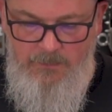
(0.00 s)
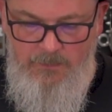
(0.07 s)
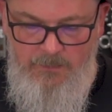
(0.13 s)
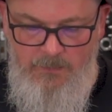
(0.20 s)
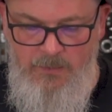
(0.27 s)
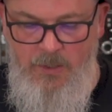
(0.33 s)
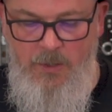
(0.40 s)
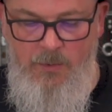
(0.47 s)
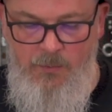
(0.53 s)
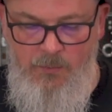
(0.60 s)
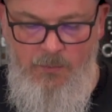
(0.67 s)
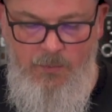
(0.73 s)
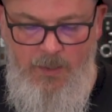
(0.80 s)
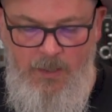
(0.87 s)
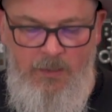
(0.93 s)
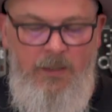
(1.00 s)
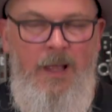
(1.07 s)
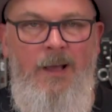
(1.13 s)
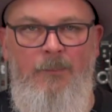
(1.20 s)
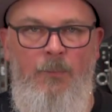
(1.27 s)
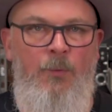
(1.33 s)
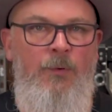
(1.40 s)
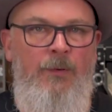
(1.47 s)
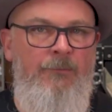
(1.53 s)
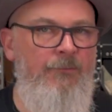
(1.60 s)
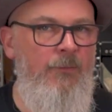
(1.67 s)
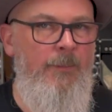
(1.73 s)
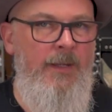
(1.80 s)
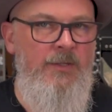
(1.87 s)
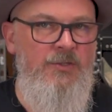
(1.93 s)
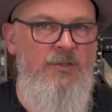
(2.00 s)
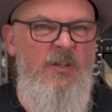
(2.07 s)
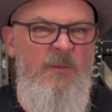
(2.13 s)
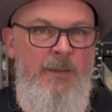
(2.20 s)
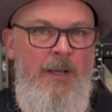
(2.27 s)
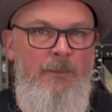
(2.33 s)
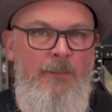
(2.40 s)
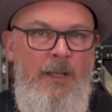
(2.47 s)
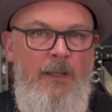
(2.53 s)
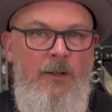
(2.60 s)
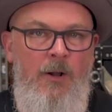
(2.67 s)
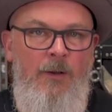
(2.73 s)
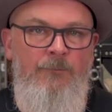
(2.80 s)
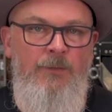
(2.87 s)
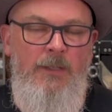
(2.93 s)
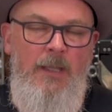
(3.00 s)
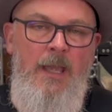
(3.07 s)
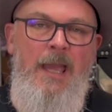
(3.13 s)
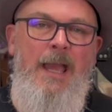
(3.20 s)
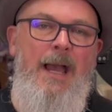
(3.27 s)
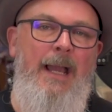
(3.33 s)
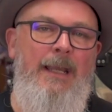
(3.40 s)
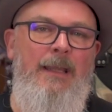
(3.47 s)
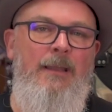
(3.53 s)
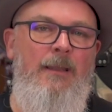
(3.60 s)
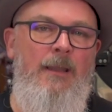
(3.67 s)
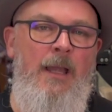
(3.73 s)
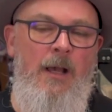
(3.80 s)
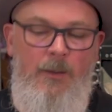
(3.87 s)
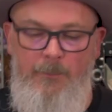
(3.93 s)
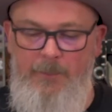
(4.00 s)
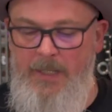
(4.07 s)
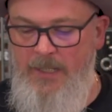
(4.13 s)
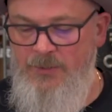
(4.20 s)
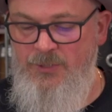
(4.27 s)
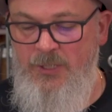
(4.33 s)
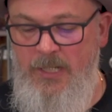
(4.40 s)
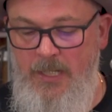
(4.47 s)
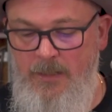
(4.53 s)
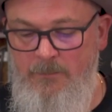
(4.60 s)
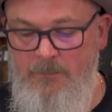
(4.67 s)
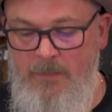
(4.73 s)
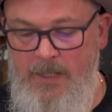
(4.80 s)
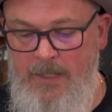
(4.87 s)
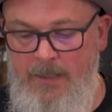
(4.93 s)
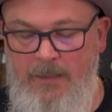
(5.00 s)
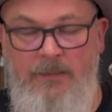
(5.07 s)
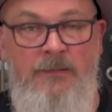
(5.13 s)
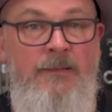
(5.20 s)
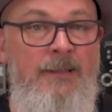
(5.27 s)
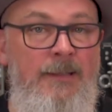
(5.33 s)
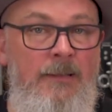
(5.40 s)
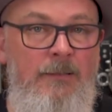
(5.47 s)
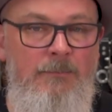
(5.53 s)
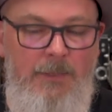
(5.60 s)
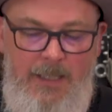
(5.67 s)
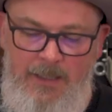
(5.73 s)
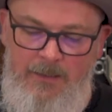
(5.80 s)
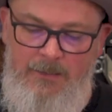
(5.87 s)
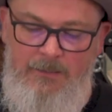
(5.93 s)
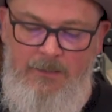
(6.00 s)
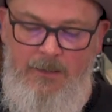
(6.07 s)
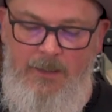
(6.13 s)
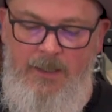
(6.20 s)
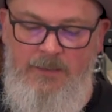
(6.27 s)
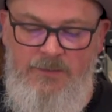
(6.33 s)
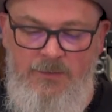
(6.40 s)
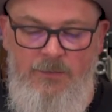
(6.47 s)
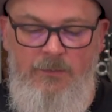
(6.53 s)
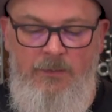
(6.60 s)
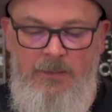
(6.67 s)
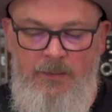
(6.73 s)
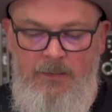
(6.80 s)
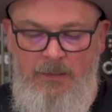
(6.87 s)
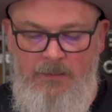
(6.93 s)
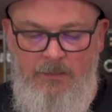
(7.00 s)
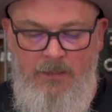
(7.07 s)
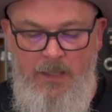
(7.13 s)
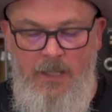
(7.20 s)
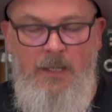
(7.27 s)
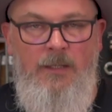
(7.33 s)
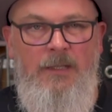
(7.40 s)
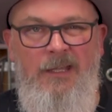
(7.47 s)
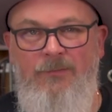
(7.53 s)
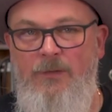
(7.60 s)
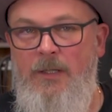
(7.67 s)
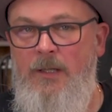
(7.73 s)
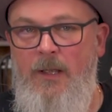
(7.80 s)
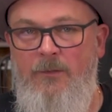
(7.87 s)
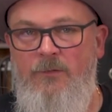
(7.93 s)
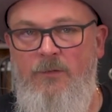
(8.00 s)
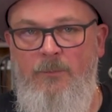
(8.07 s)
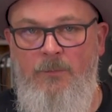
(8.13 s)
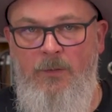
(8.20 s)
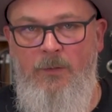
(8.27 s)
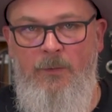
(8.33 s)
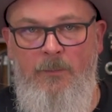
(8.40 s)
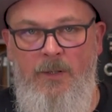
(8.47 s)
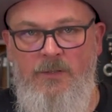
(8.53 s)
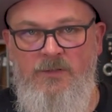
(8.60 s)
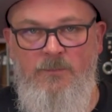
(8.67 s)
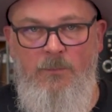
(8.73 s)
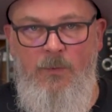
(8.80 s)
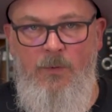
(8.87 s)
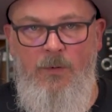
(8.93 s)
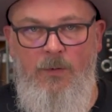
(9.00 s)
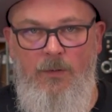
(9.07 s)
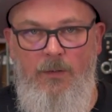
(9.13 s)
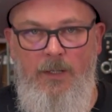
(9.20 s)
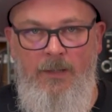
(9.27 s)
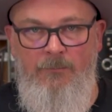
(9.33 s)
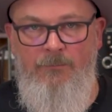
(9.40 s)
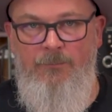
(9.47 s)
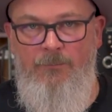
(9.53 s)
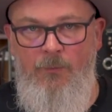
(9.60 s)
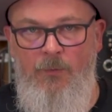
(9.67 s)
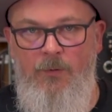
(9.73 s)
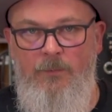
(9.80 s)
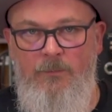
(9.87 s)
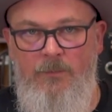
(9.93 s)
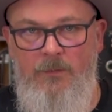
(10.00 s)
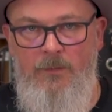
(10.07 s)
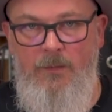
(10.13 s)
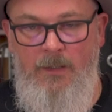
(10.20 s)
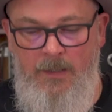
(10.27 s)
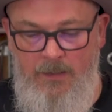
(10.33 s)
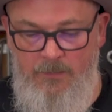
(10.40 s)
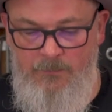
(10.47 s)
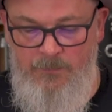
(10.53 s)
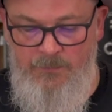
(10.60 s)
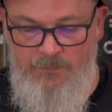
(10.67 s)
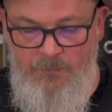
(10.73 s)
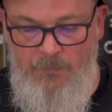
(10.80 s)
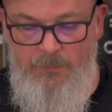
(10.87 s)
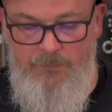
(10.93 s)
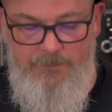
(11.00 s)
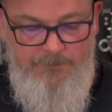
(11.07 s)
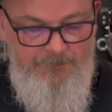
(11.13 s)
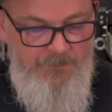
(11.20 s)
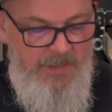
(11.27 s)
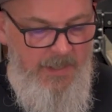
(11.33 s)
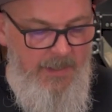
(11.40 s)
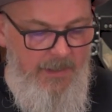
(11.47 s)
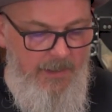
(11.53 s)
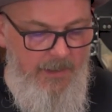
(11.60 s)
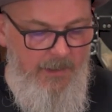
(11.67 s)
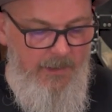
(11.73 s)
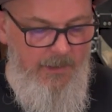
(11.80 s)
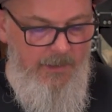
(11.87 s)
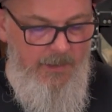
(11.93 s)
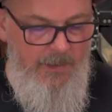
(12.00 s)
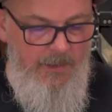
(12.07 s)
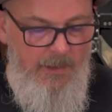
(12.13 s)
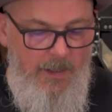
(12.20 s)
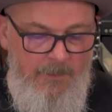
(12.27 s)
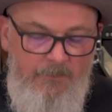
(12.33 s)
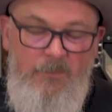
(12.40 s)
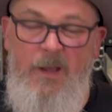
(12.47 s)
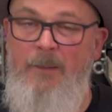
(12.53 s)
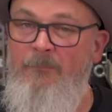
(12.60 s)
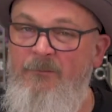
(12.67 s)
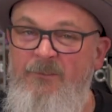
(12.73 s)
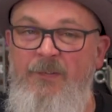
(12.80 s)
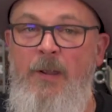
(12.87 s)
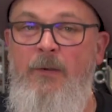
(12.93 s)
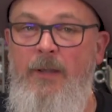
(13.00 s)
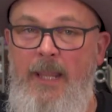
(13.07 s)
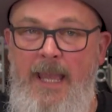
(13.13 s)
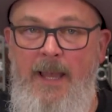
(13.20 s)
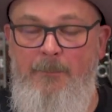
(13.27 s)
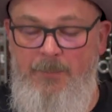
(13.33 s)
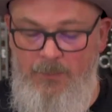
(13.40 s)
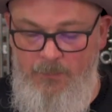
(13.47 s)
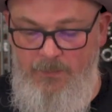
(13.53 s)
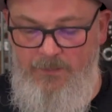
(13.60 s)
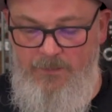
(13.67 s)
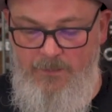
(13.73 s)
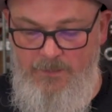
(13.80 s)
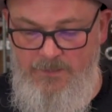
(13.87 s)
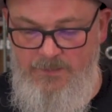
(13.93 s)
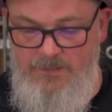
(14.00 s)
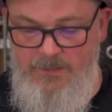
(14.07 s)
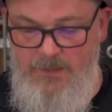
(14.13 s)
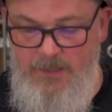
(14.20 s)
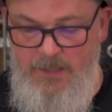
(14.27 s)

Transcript: know a lot more information about my coffee. I can help educate my team, and I certainly can give the customer a much more informed result. I'm very happy with this.